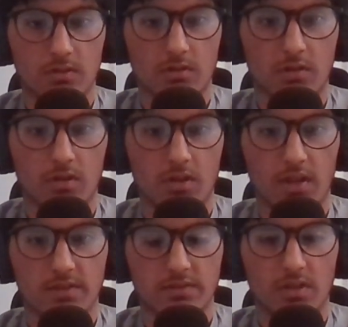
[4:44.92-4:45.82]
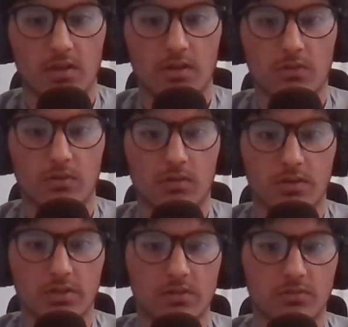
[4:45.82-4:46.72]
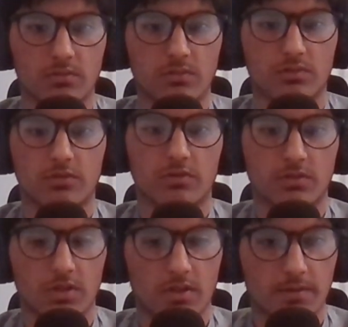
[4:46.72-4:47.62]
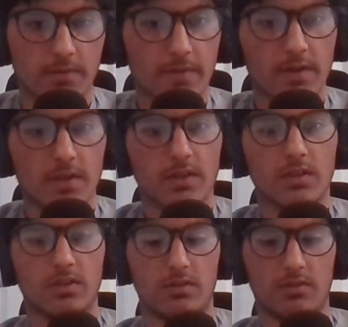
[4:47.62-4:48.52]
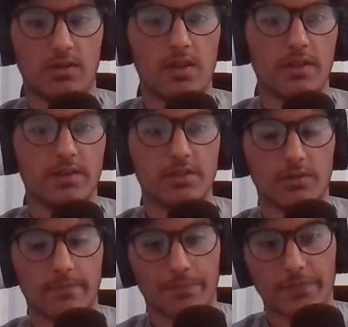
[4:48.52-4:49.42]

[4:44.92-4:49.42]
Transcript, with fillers: Uh, less than or equal to 10. And then here you go.